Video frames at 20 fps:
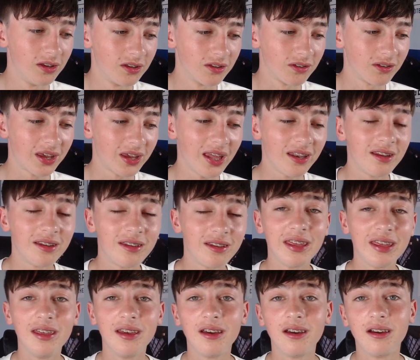So
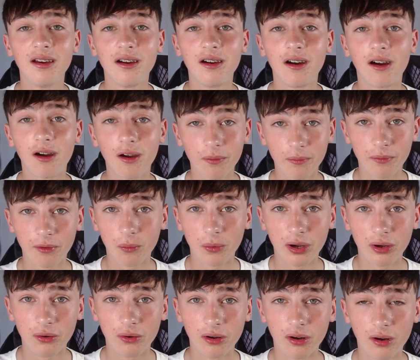Kennedy, hope you
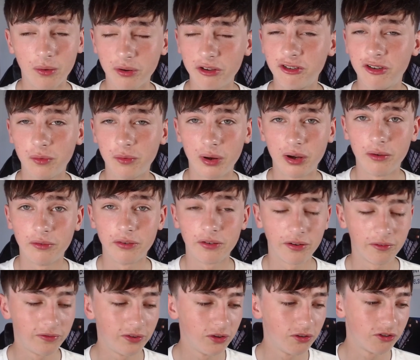well. I wish you well for the
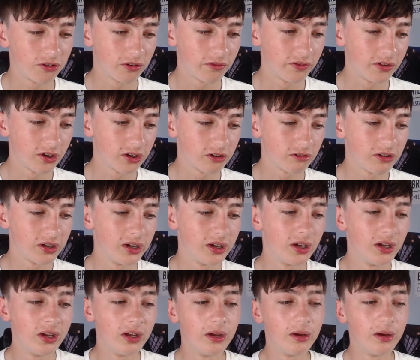future of your career.